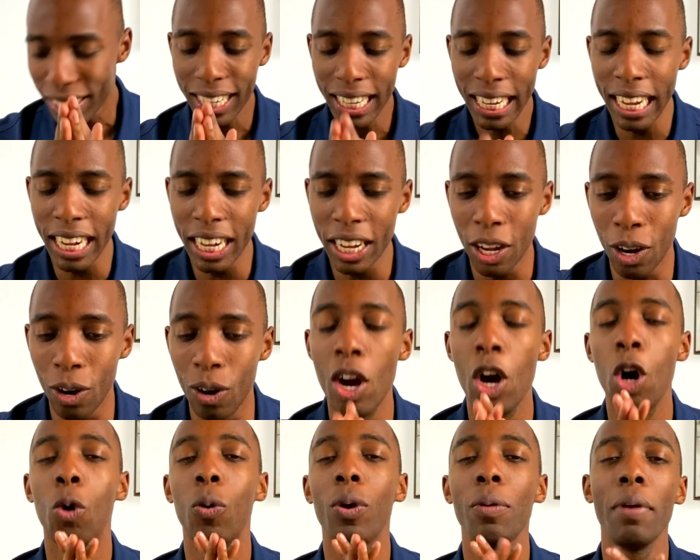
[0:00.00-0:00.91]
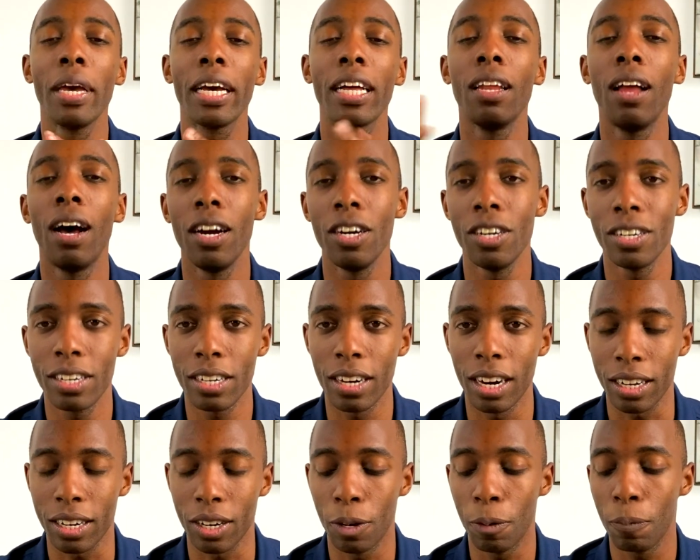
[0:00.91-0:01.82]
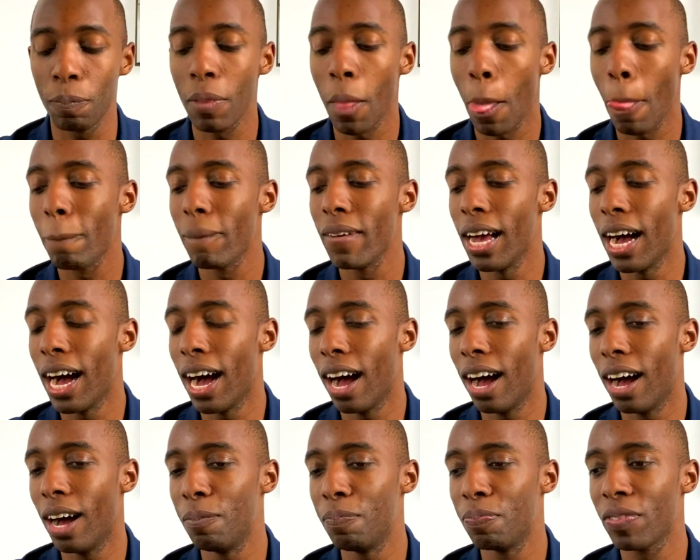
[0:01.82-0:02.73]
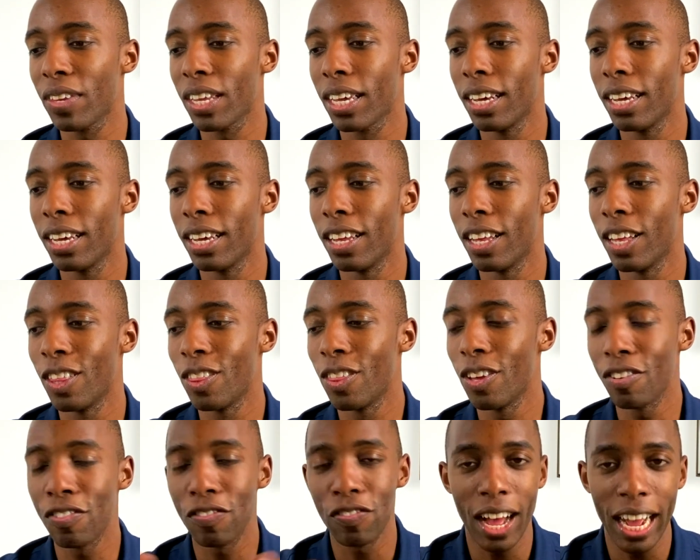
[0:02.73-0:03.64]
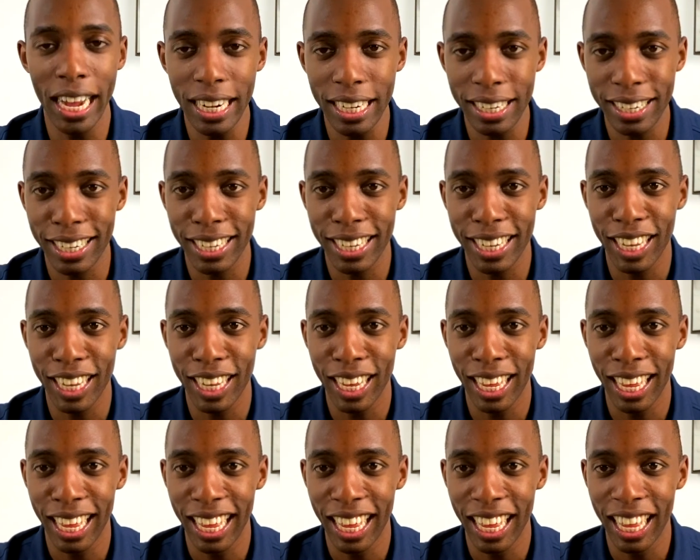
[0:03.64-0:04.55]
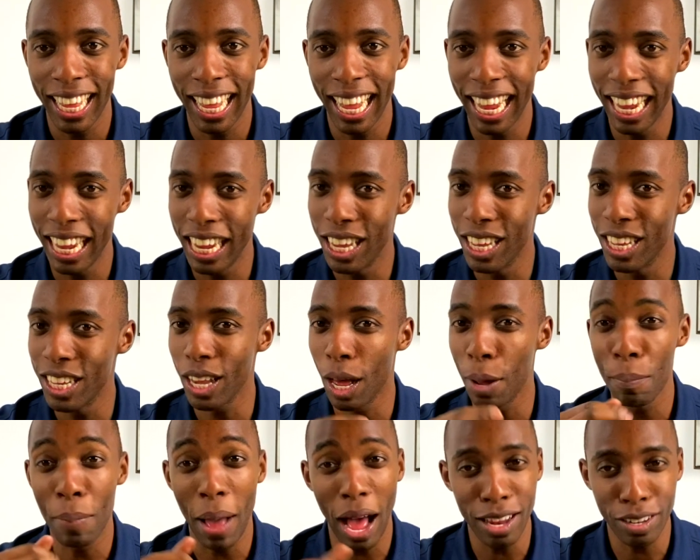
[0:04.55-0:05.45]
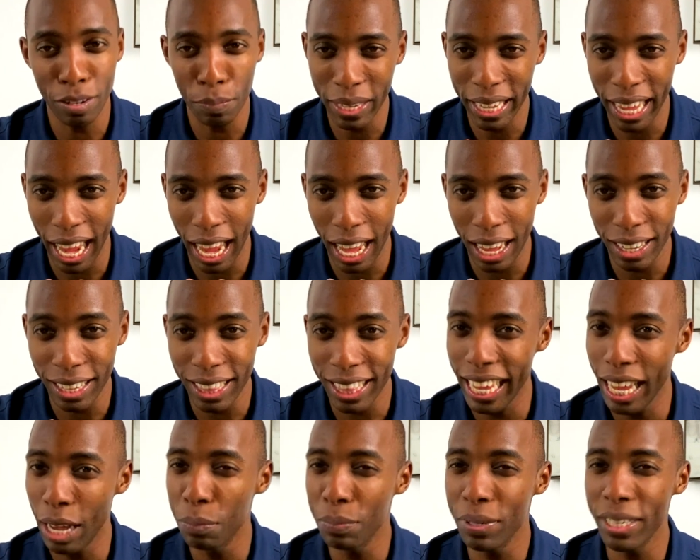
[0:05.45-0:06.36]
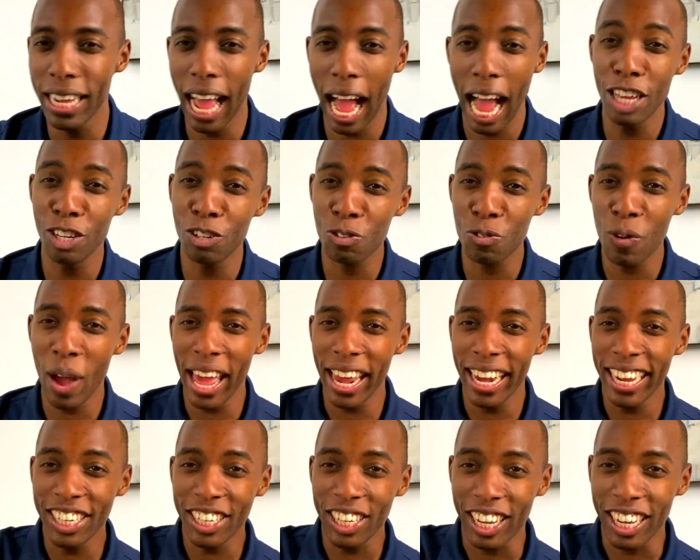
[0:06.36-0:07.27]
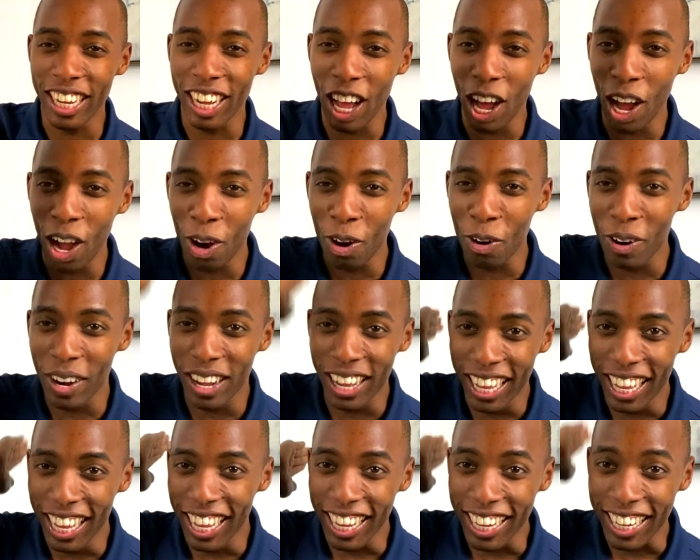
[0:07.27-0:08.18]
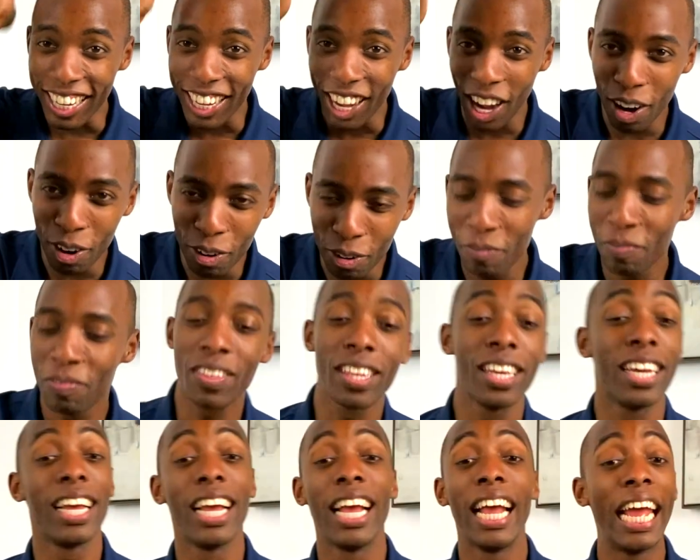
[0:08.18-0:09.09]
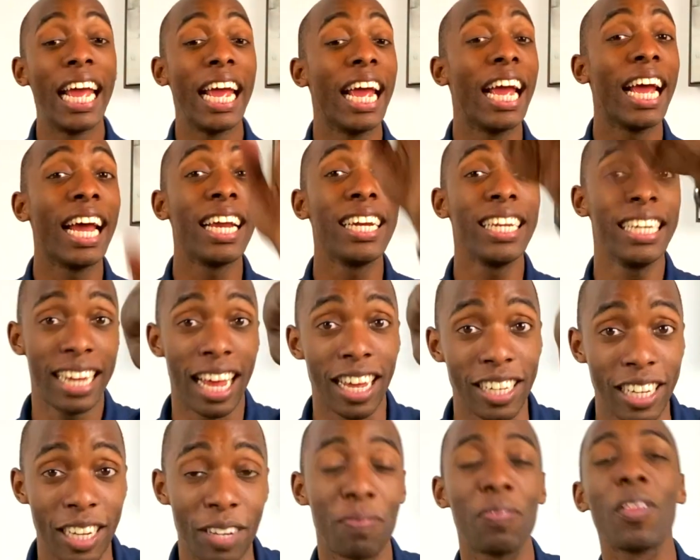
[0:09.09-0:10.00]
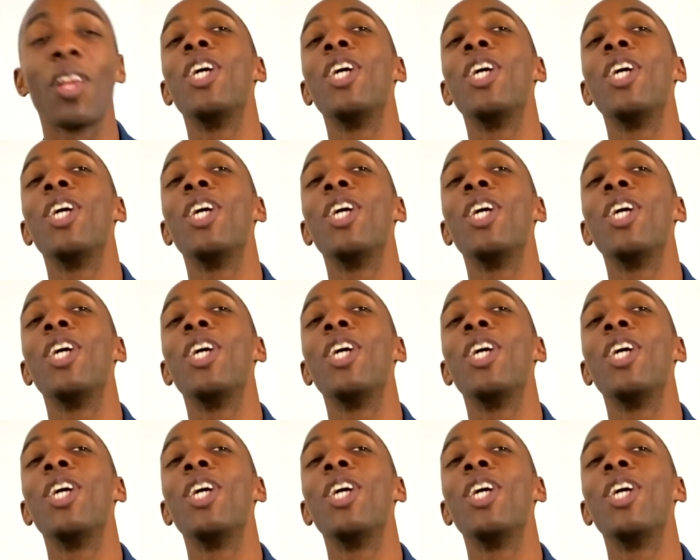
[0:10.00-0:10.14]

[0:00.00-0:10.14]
Anywho, we make a large circle. Um, the fight is about to begin. The MTI is ready to go, go, and he does it.